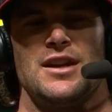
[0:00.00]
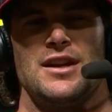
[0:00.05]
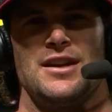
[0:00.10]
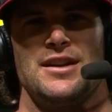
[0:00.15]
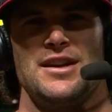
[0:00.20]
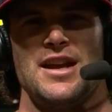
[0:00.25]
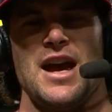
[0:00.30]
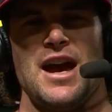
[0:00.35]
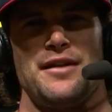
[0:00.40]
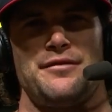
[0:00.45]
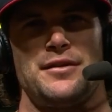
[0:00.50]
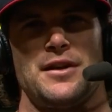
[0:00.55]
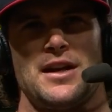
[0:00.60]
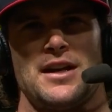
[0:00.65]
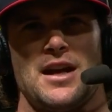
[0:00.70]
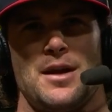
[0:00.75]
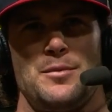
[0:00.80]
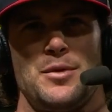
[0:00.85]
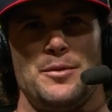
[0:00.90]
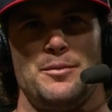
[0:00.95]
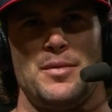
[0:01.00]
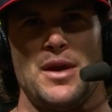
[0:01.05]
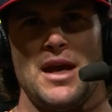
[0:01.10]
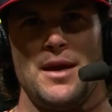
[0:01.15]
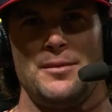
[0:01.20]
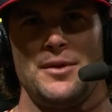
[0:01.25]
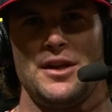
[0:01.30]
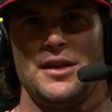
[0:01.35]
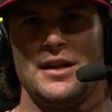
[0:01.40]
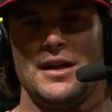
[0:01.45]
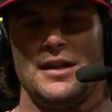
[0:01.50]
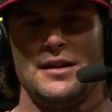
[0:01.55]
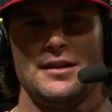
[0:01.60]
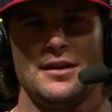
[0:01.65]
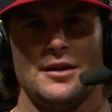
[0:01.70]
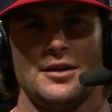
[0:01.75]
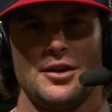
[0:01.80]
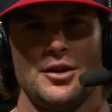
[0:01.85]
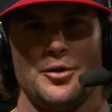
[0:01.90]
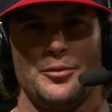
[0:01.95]
Yeah, I feel like I've been babying it
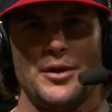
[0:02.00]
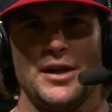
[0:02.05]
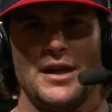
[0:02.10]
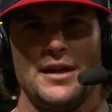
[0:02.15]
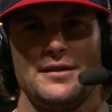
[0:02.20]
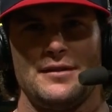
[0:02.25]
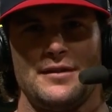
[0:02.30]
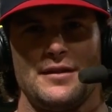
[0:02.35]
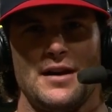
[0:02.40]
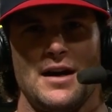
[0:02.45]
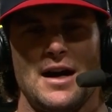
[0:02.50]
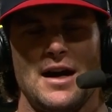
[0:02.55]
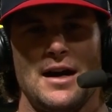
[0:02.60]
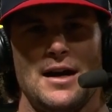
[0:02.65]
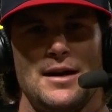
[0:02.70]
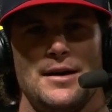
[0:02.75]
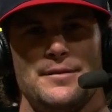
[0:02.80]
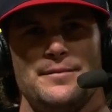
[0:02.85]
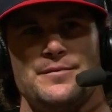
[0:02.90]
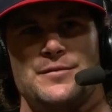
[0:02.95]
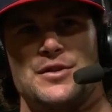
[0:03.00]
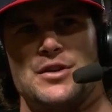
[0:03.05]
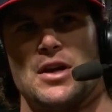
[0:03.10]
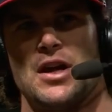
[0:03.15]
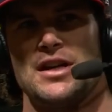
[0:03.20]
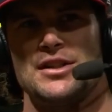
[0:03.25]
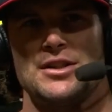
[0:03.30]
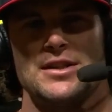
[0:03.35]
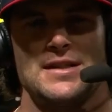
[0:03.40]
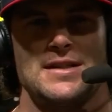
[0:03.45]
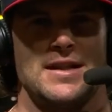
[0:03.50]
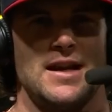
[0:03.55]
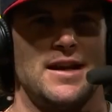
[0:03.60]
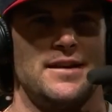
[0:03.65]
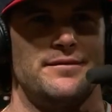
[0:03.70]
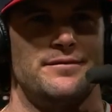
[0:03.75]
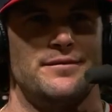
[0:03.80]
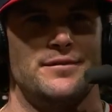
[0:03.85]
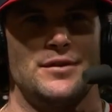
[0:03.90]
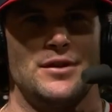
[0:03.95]
a little bit. So I just
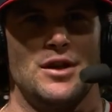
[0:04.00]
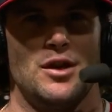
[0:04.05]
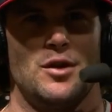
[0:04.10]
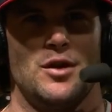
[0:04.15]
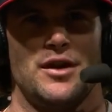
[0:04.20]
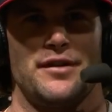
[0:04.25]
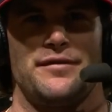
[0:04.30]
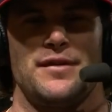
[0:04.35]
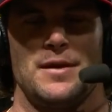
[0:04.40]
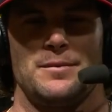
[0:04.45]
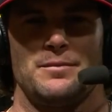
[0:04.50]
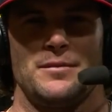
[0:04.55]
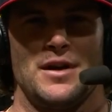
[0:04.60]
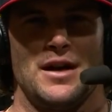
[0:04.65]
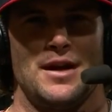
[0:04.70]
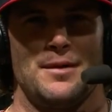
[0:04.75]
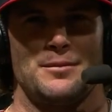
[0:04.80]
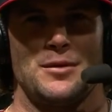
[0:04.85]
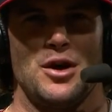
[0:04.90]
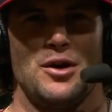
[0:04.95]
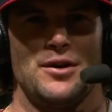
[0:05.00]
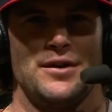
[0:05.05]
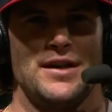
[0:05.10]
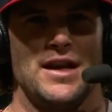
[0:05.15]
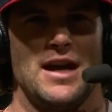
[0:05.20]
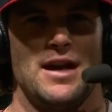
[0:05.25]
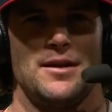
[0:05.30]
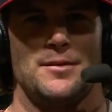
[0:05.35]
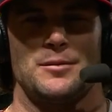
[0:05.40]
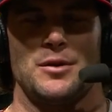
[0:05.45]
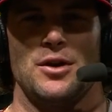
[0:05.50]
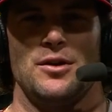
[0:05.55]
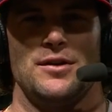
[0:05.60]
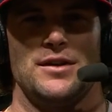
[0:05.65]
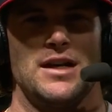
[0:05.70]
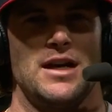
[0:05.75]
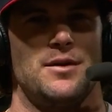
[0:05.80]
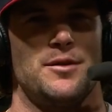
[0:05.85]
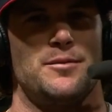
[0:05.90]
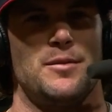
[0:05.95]
said, you know what, if I'm going down, I'm
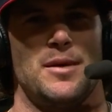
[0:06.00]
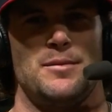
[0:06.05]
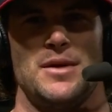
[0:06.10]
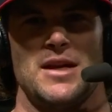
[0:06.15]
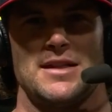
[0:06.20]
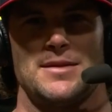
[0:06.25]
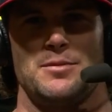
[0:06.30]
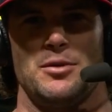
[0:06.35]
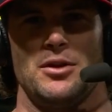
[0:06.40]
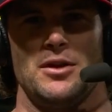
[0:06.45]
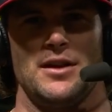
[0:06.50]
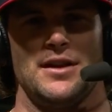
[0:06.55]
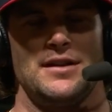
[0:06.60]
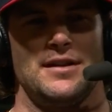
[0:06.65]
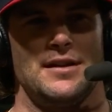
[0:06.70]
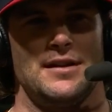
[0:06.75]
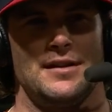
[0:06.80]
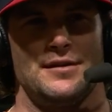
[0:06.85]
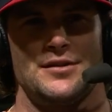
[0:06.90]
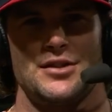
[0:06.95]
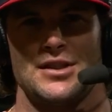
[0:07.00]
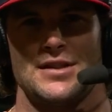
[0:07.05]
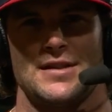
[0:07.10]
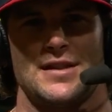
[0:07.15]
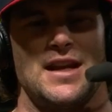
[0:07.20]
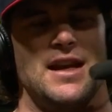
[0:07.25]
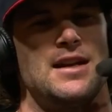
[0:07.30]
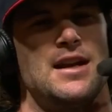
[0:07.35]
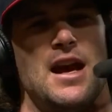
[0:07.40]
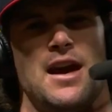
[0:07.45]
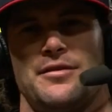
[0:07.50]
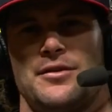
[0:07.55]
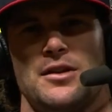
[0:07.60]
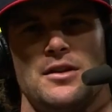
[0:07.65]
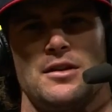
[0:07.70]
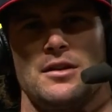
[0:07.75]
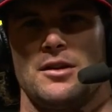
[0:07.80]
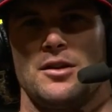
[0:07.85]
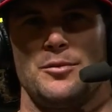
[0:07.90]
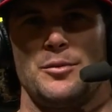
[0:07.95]
going down with my best bullet and just getting
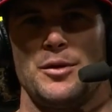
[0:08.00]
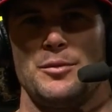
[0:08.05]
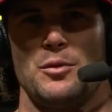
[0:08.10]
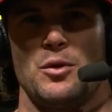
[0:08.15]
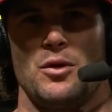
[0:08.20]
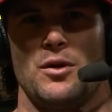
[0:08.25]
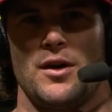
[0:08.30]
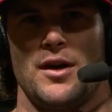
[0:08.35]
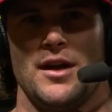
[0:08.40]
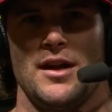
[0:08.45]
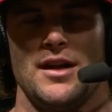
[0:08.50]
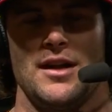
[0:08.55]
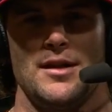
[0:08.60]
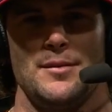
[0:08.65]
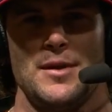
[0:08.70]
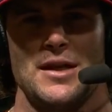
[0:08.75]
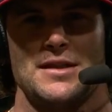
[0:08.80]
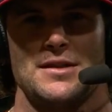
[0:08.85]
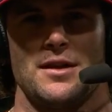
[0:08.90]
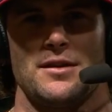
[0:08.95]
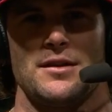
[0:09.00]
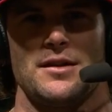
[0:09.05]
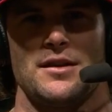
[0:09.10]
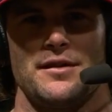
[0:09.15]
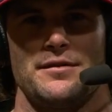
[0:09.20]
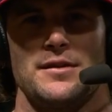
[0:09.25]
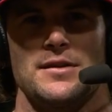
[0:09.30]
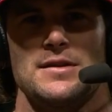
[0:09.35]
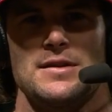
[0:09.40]
after it a little bit more, and it makes all the difference.